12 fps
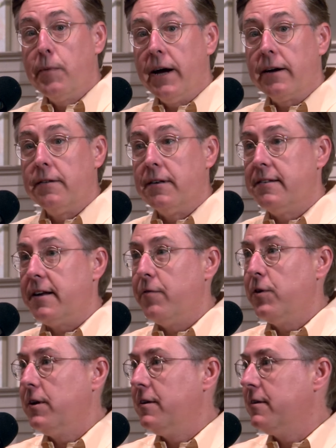back in the
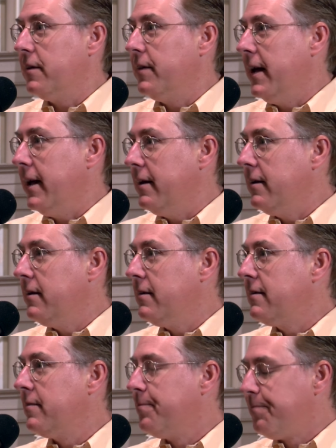70s and the
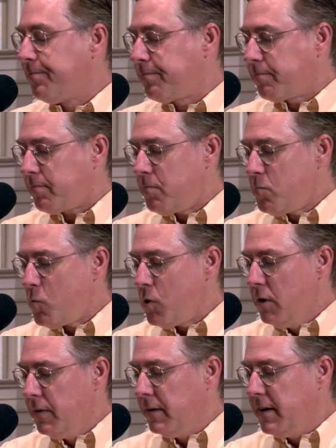80s,
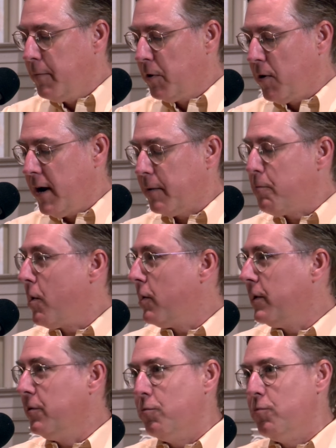the Democratic
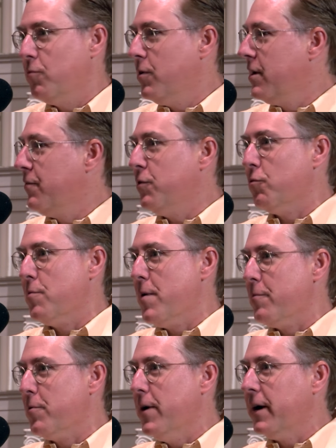Party if you
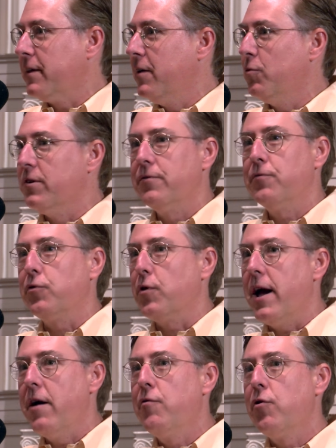remember back then, was
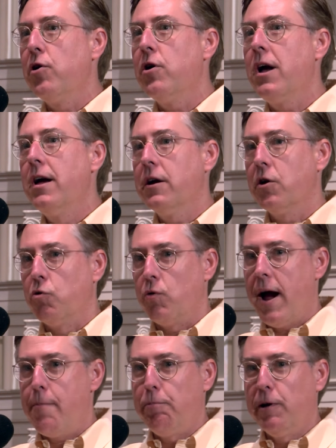forever
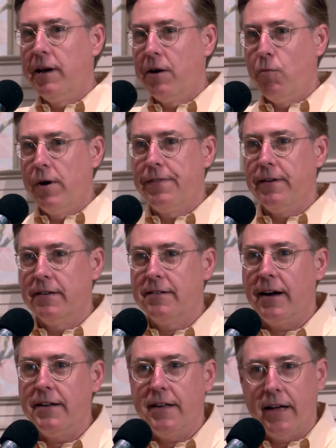grappling with its
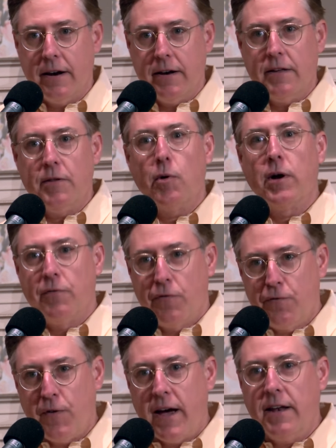identity, right?
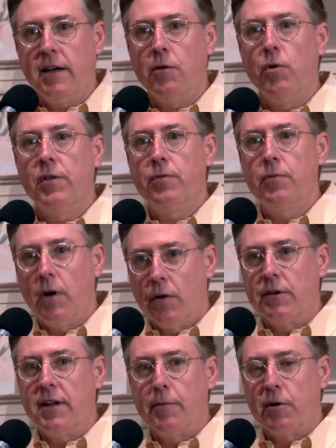Fighting with all
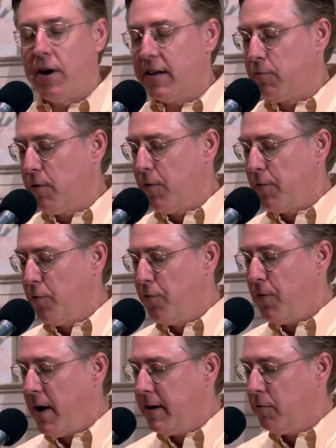the Democrats were forever
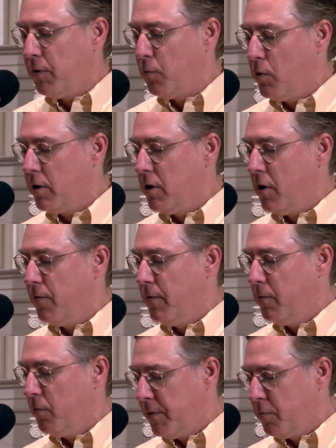fighting with one, over,
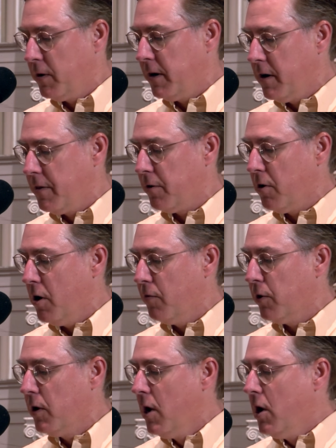with one another
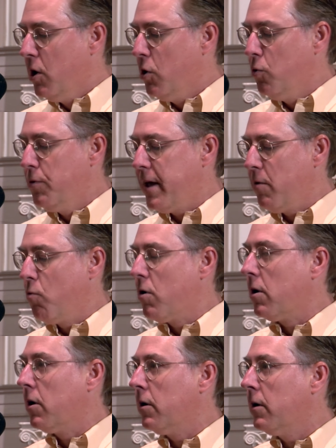over who they
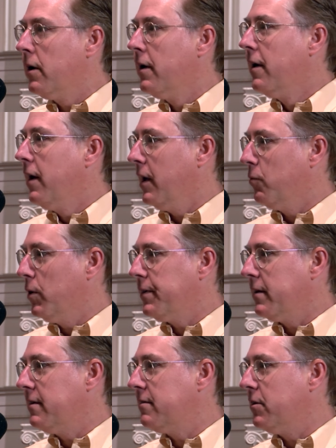were and what
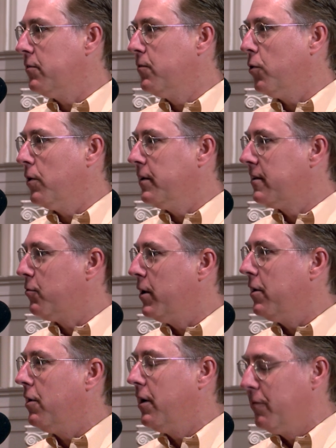they stood for. And this
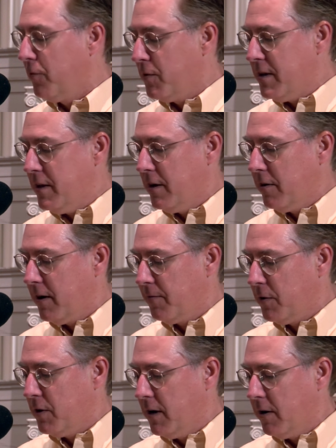went on for year
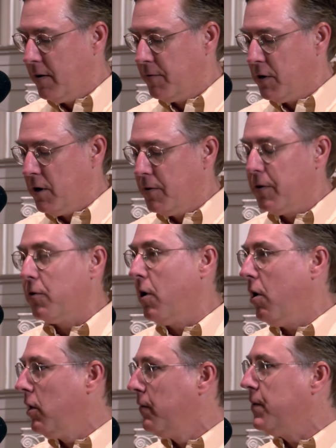after year after year. And there were
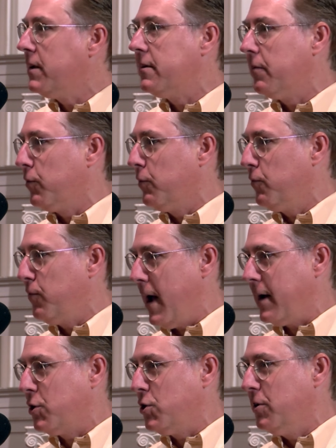all of these different
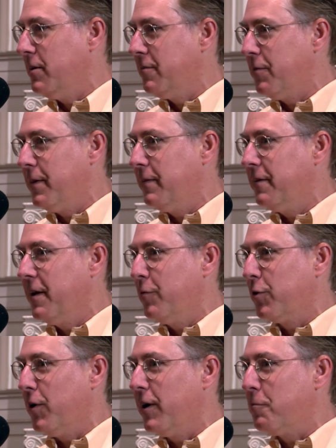factions within the
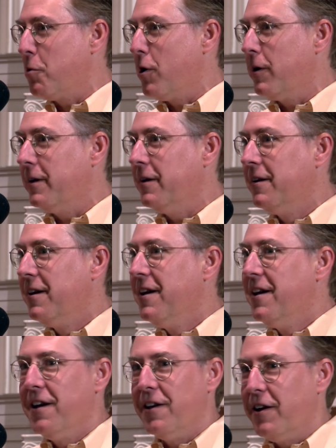Democratic Party.
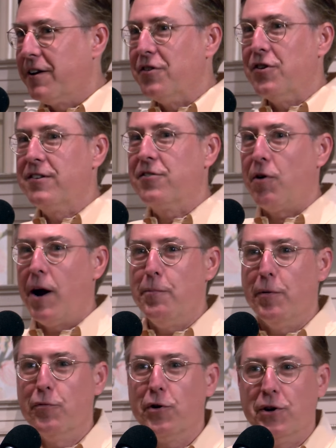And I can describe
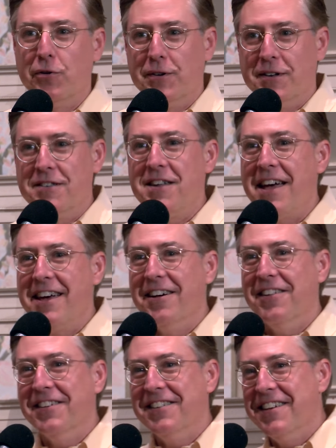them for you in
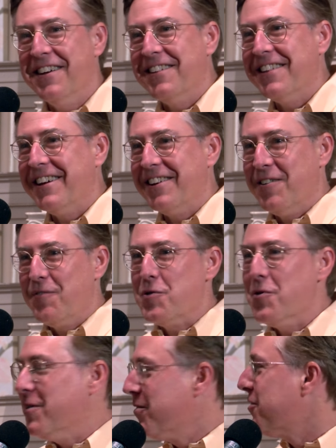detail uh, later if
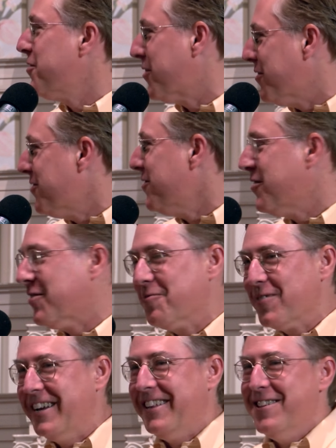you want, or you can, you can read